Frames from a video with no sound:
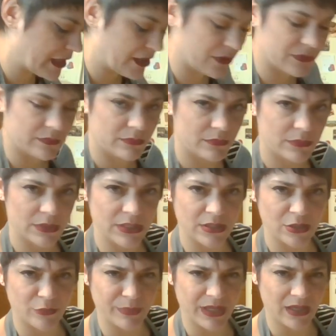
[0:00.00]
I don't see
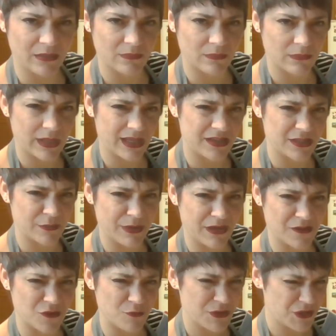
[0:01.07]
there being anticipating
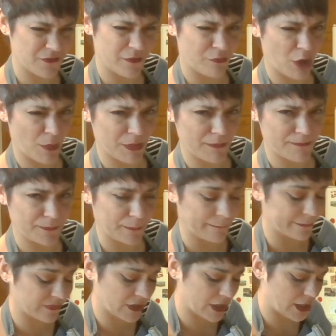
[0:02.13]
too much of a problem.
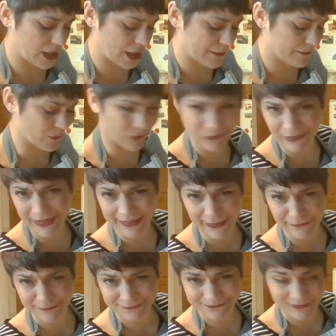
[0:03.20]
We'll find out.